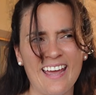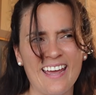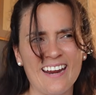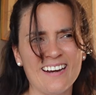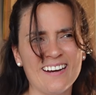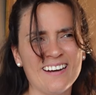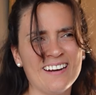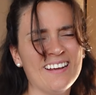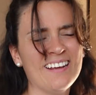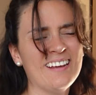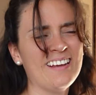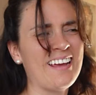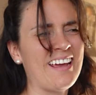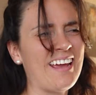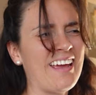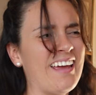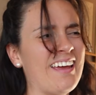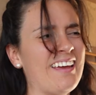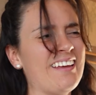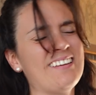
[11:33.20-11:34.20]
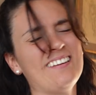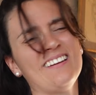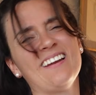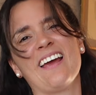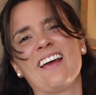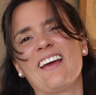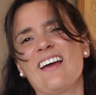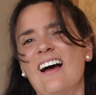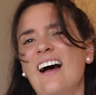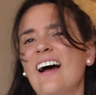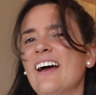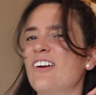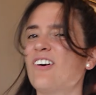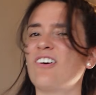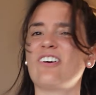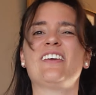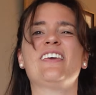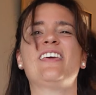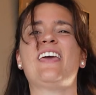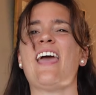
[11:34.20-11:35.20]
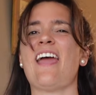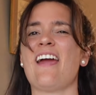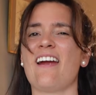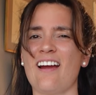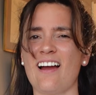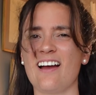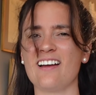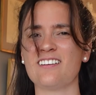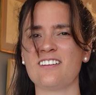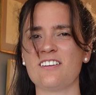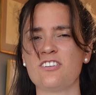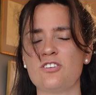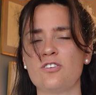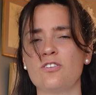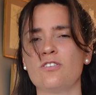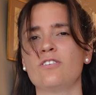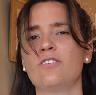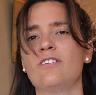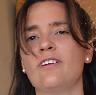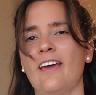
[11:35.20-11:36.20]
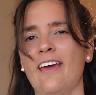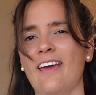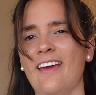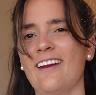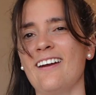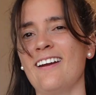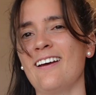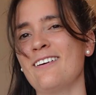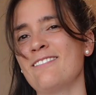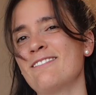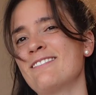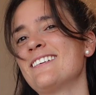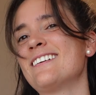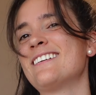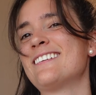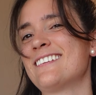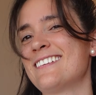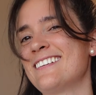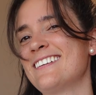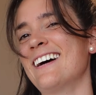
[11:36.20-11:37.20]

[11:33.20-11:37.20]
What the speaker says: and like I don't care attitude, and I would